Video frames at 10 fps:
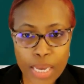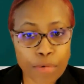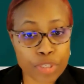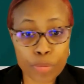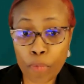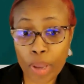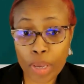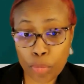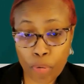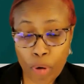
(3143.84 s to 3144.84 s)
and it was a
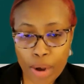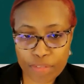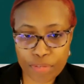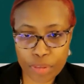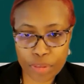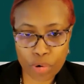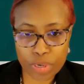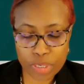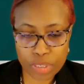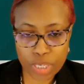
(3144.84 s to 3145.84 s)
brand new product for the
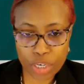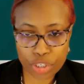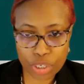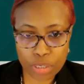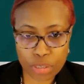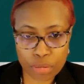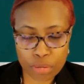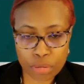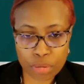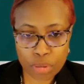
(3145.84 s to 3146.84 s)
organization,